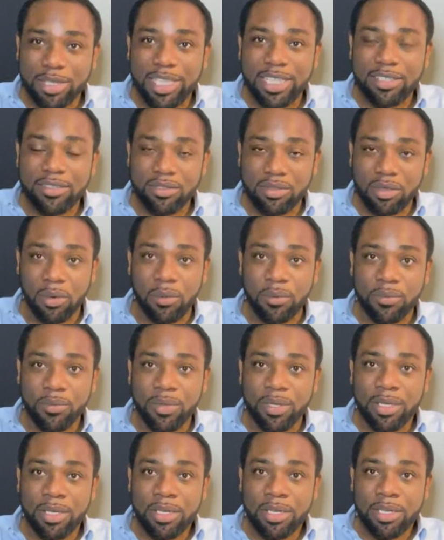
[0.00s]
think so.
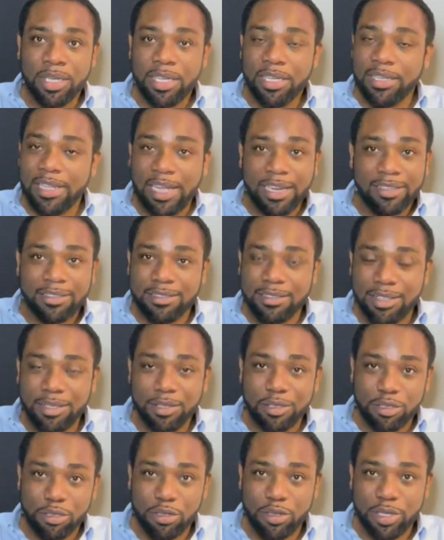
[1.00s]
That is not
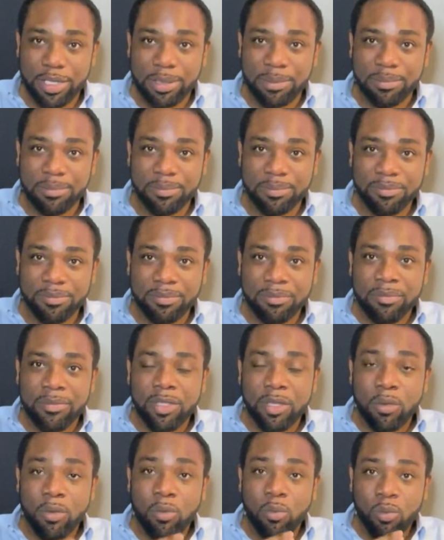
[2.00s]
a dream.
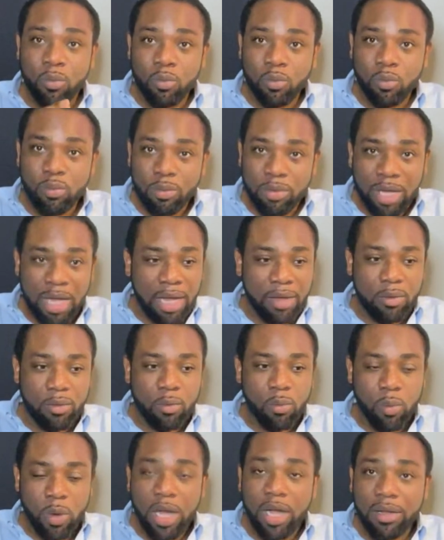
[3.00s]

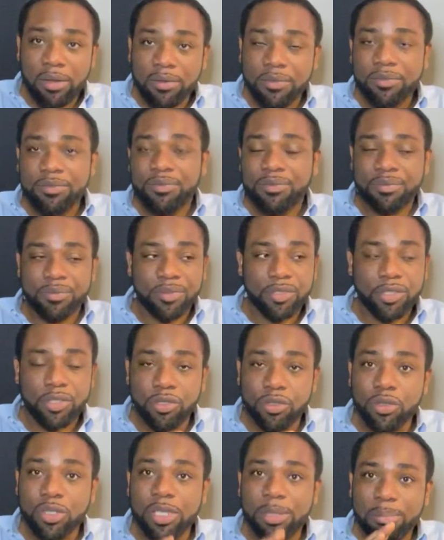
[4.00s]
Well,
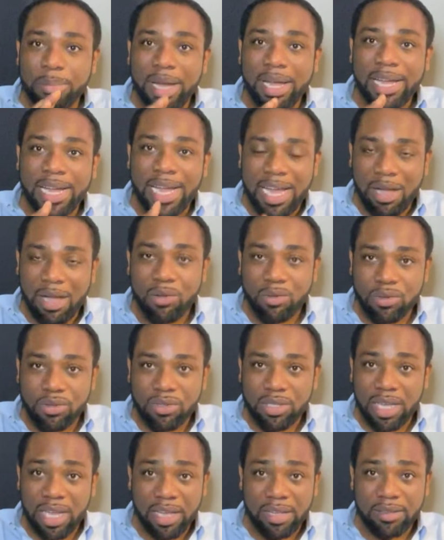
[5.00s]
you can buy a house
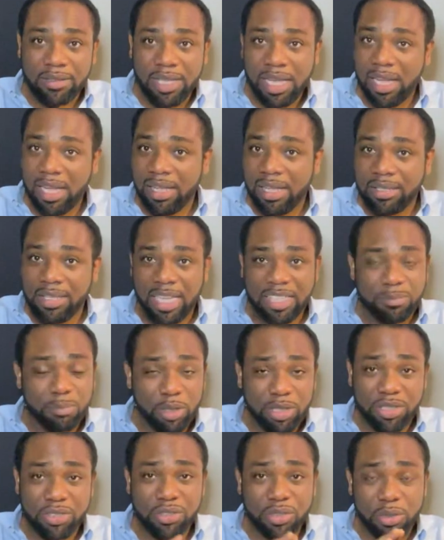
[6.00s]
as
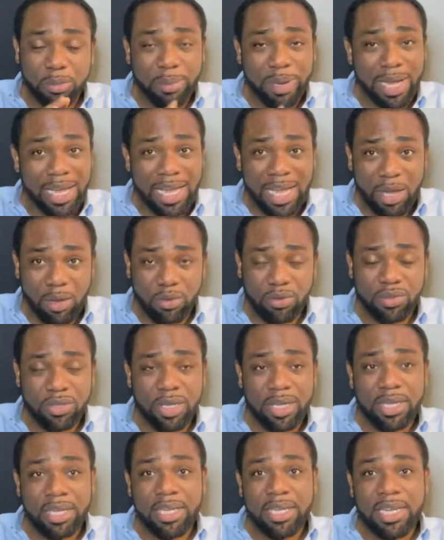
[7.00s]
much as you could buy a house
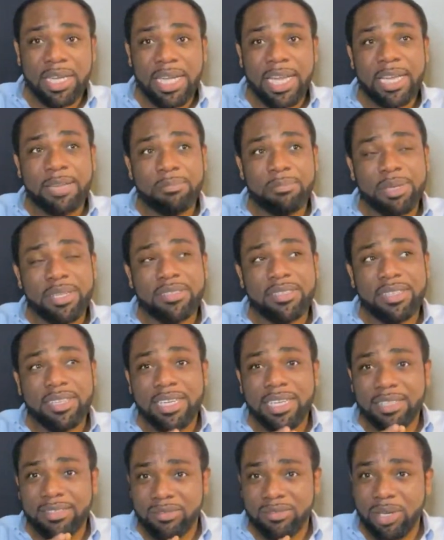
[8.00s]
and
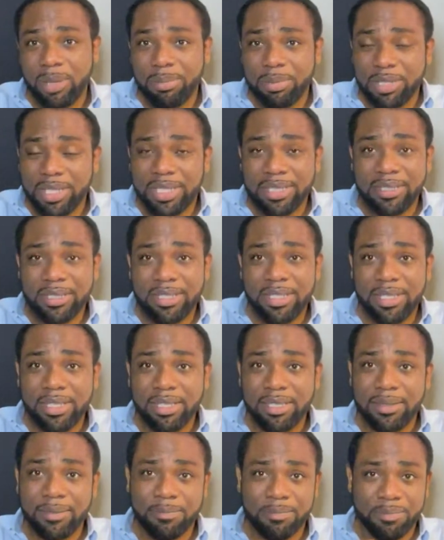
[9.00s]
basically extrapolate
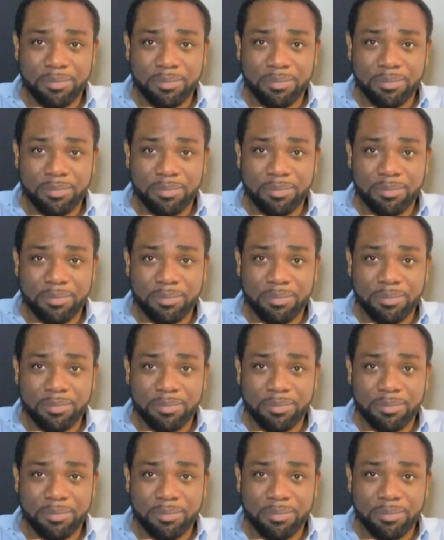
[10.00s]
the